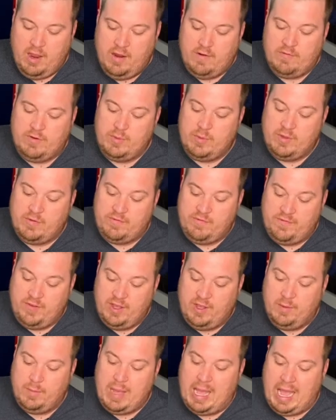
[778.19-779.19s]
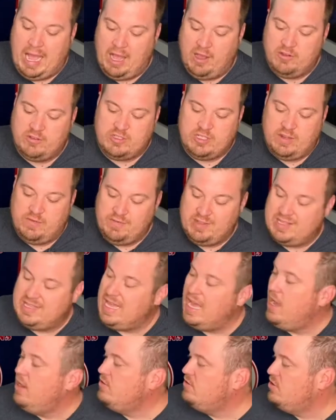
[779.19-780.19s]
from the film House of a
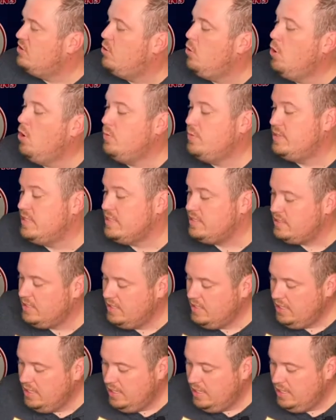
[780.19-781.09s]
Thousand Corpses.